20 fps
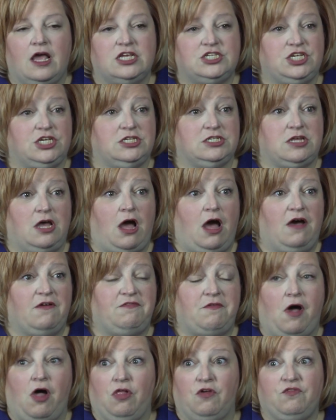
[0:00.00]
she's
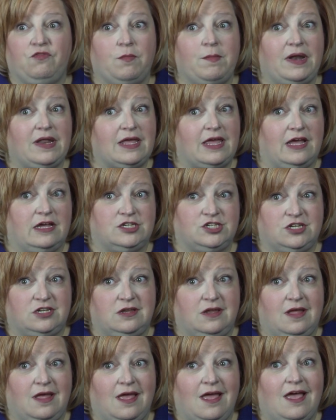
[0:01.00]
off all of her
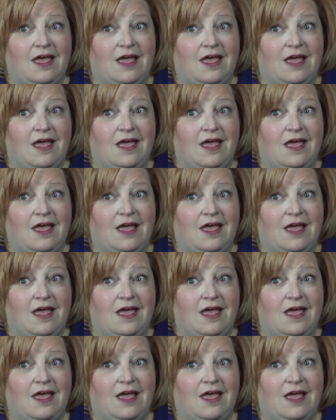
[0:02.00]
medication.